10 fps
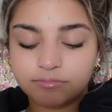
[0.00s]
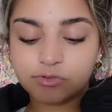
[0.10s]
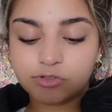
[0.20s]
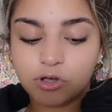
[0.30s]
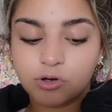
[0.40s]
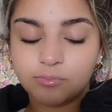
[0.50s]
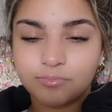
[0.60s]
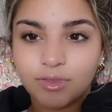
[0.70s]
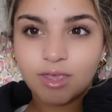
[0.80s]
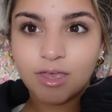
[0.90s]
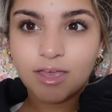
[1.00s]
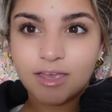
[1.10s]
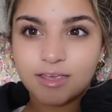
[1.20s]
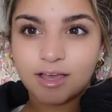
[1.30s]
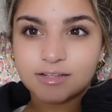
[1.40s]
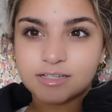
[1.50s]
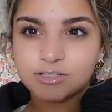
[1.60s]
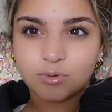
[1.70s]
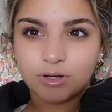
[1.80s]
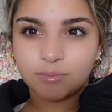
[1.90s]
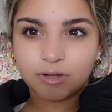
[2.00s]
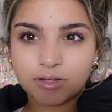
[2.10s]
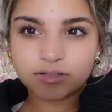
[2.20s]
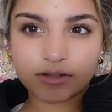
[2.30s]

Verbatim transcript: So yeah, it's like 20 minutes.